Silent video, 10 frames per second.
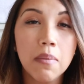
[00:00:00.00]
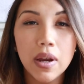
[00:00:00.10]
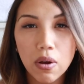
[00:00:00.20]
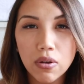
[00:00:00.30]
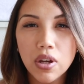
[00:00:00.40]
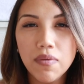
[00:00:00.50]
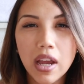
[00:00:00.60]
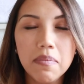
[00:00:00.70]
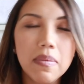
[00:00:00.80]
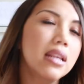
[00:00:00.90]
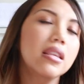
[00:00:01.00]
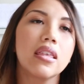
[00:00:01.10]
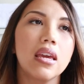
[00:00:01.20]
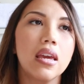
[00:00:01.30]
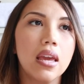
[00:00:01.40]
I'd also
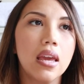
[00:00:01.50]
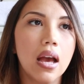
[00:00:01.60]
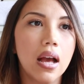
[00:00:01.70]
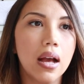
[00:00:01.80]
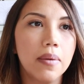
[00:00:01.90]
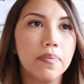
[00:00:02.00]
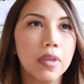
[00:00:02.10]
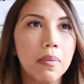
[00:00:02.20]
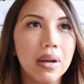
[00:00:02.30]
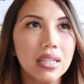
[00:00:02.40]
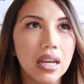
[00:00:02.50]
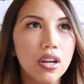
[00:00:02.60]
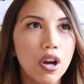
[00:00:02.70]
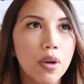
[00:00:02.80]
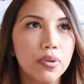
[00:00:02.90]
recommend the um, my
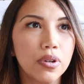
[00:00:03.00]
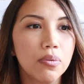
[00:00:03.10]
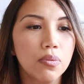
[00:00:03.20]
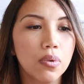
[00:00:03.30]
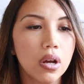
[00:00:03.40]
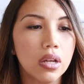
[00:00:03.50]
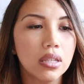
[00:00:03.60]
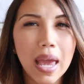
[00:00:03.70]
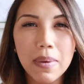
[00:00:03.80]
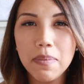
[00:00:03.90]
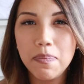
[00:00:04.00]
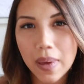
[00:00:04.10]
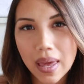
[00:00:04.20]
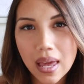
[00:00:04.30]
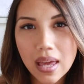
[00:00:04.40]
second option was Baby
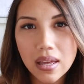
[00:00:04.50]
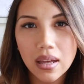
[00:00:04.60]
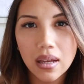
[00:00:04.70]
B,